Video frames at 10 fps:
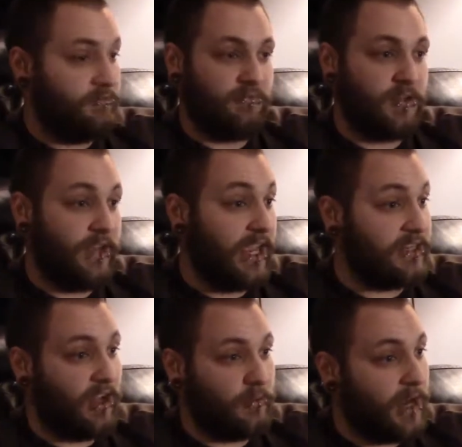you can't
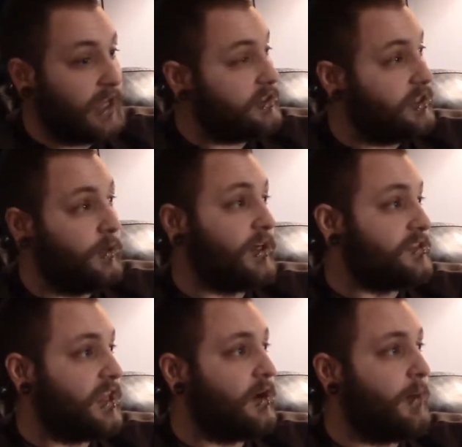tell them not to do it, it's
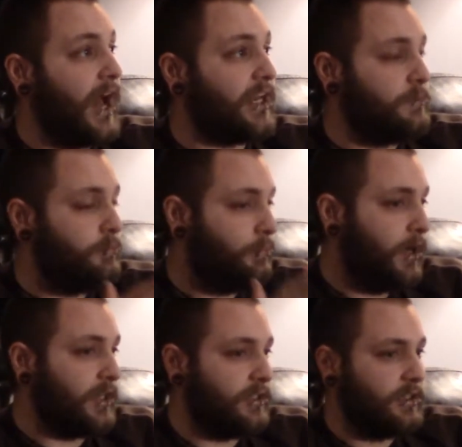their body,
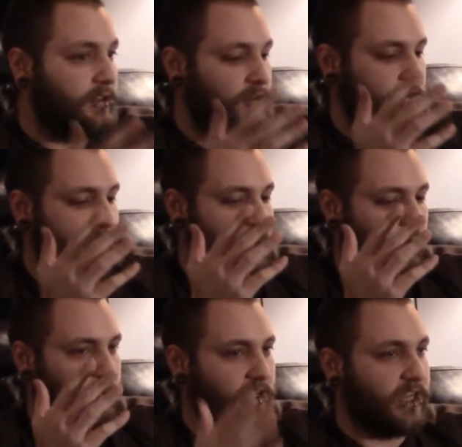but they
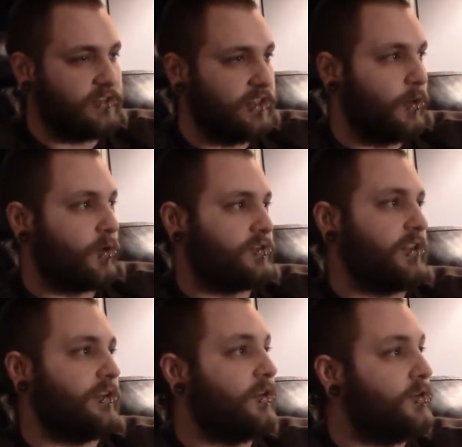don't realize the doors that
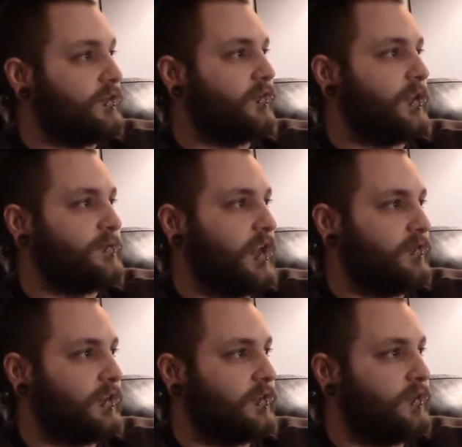they're closing for
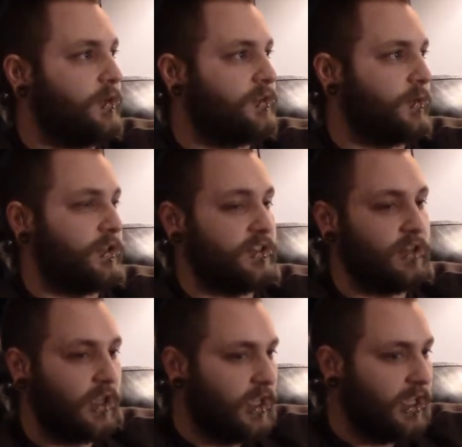themselves in the future, which
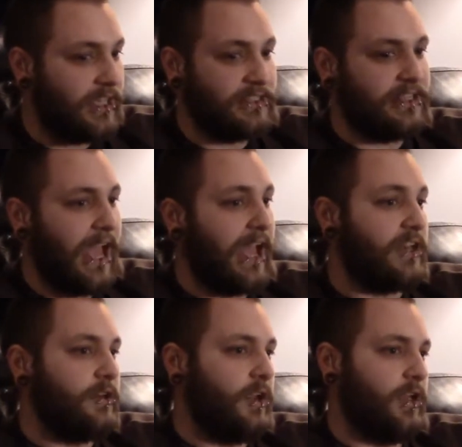is
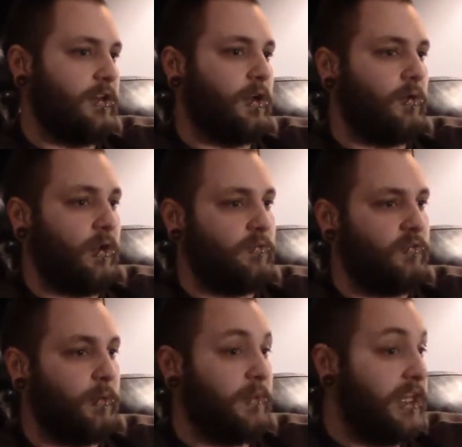sad, and
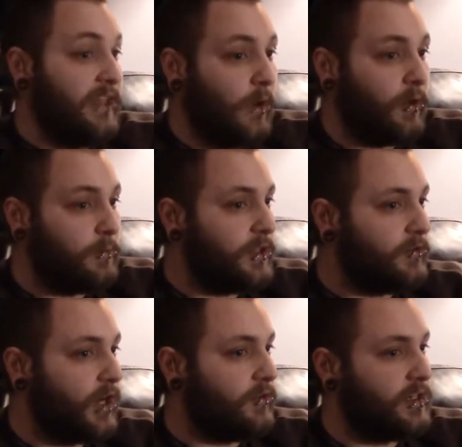for me that wouldn't be the
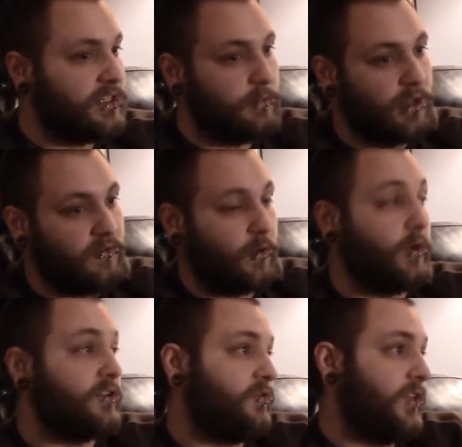right reason, but if it
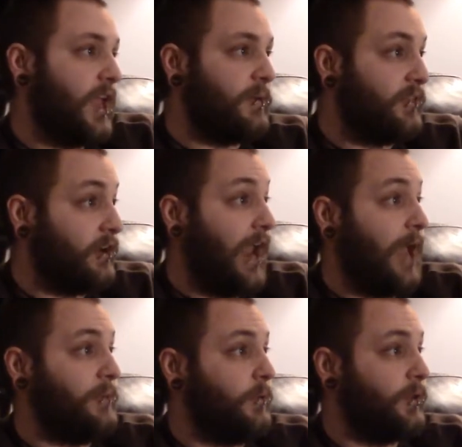works for them, if they're
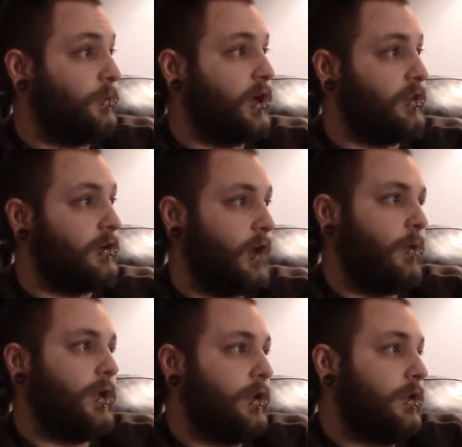happy with where they're
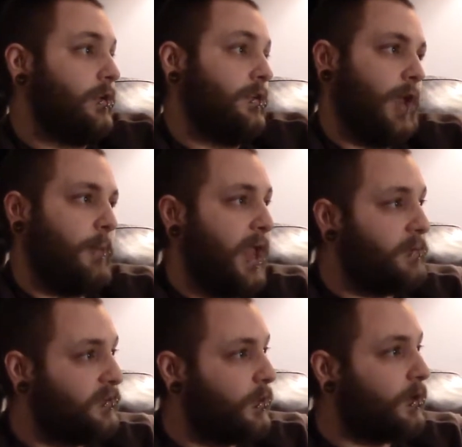going, I'm
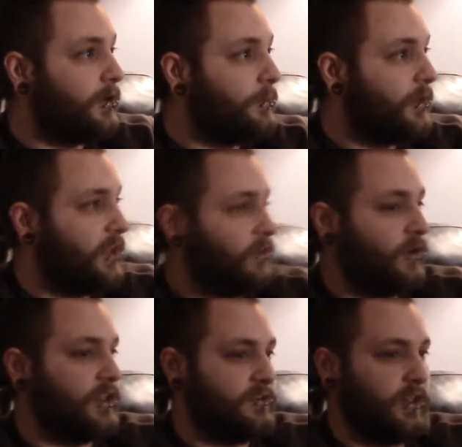happy for them, as
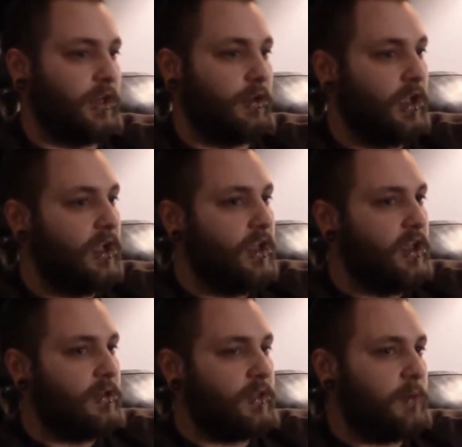long as, a
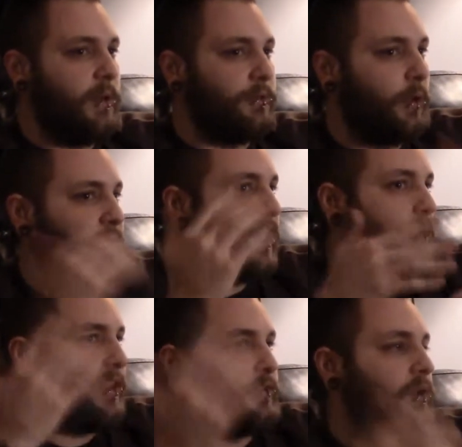lot of people don't think
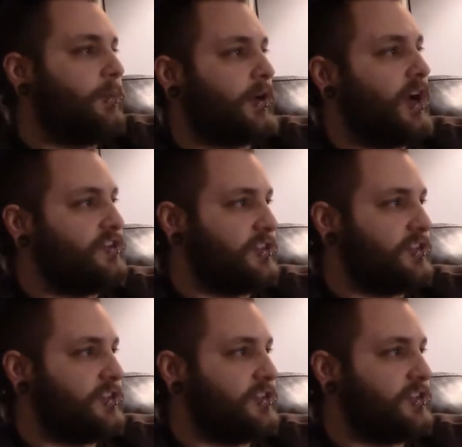about the repercussions